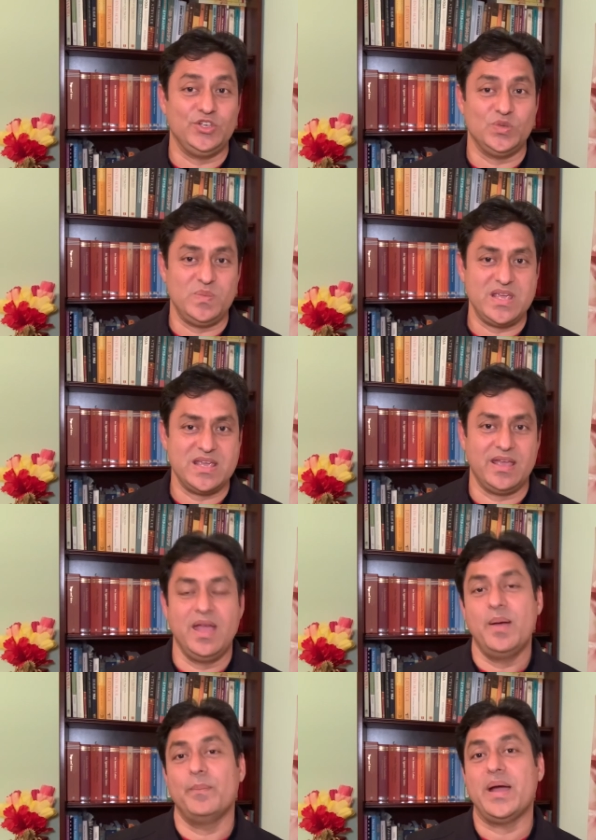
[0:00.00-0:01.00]
to me
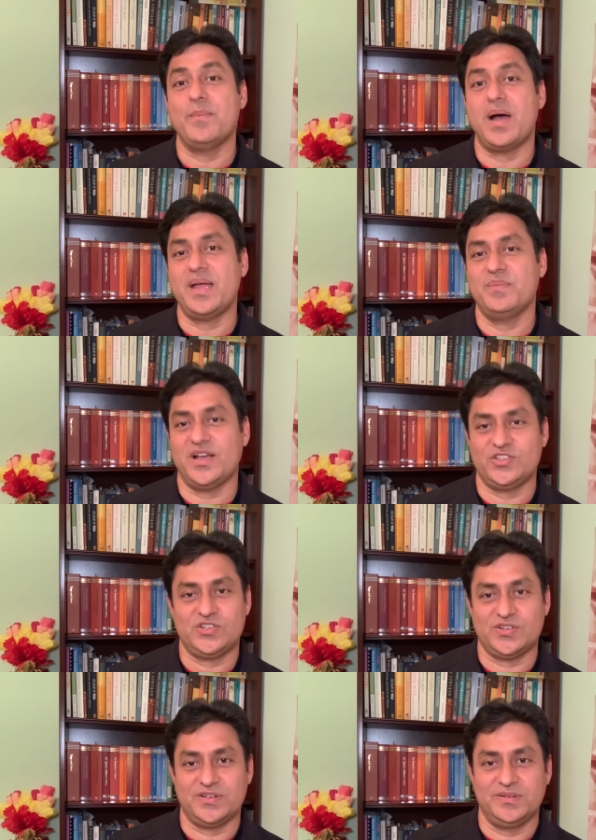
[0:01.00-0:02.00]
by my
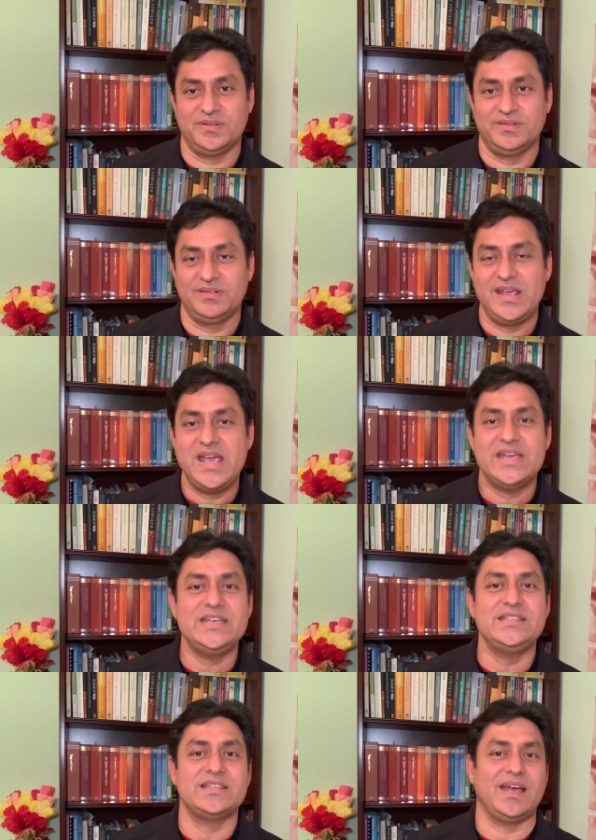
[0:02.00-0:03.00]
master,
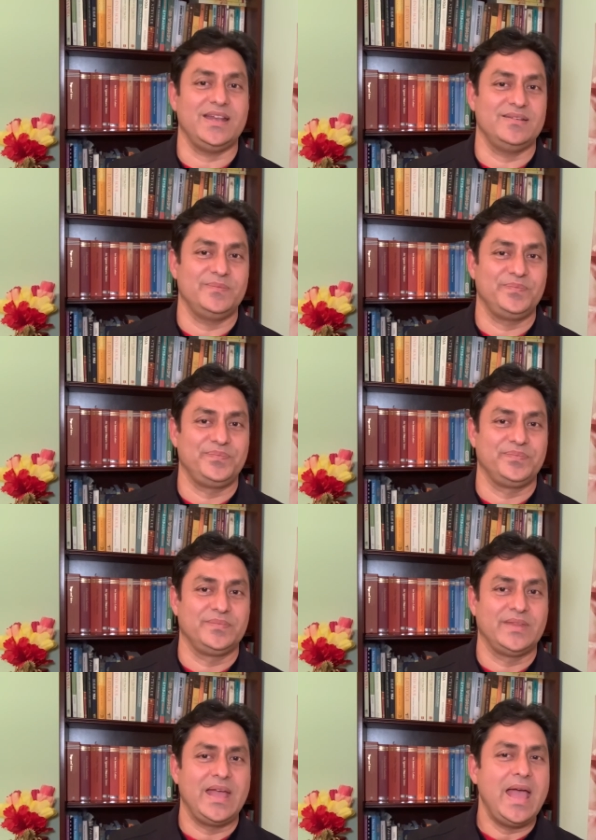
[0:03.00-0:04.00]
he said,
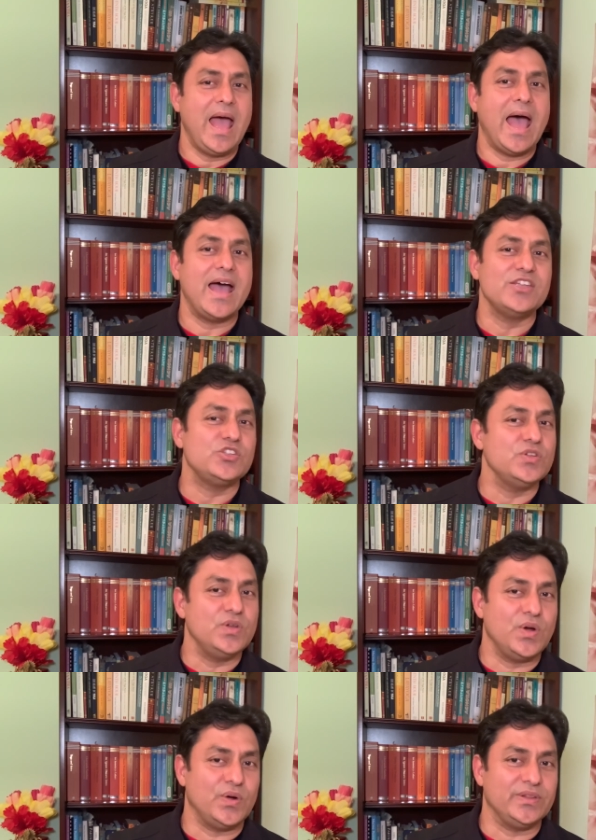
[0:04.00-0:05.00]
"As you
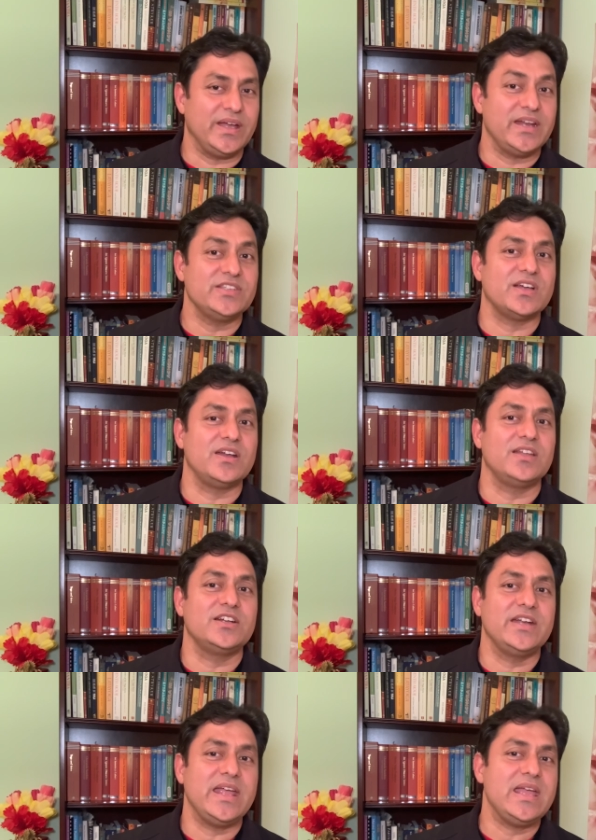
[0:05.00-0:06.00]
know, there is
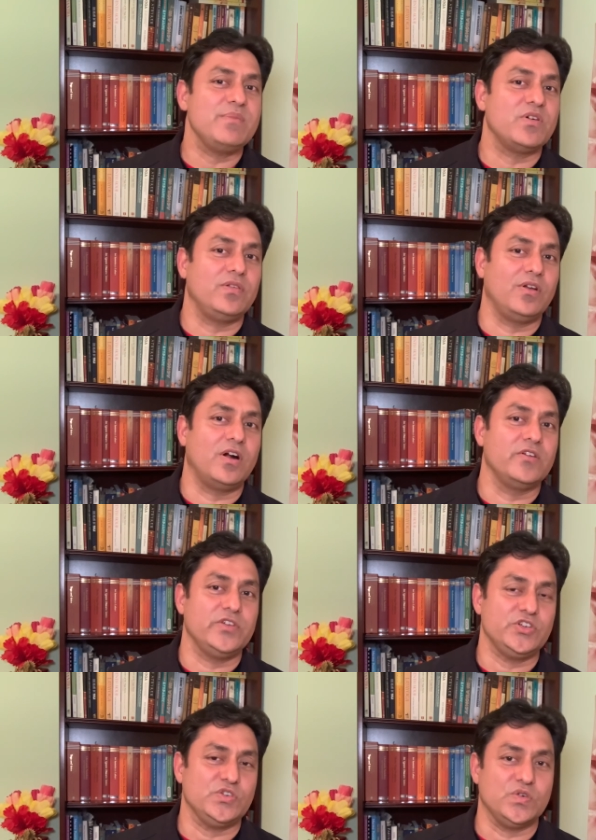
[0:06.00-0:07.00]
another name of Lord
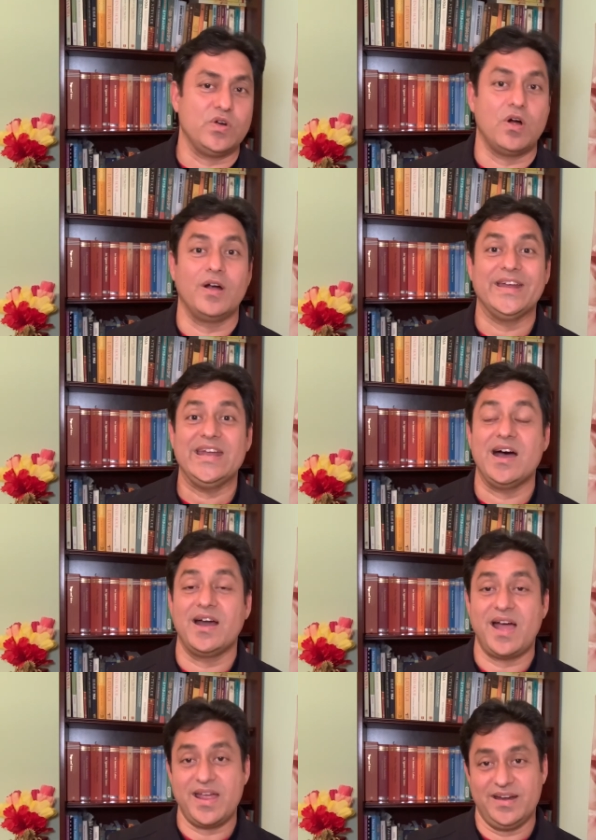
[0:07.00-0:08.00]
Vishnu called
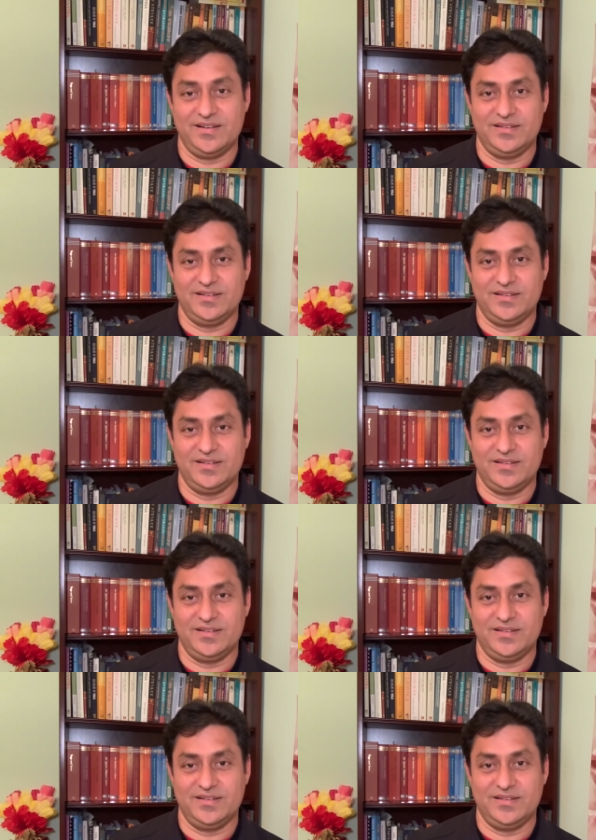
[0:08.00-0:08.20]
Narayan,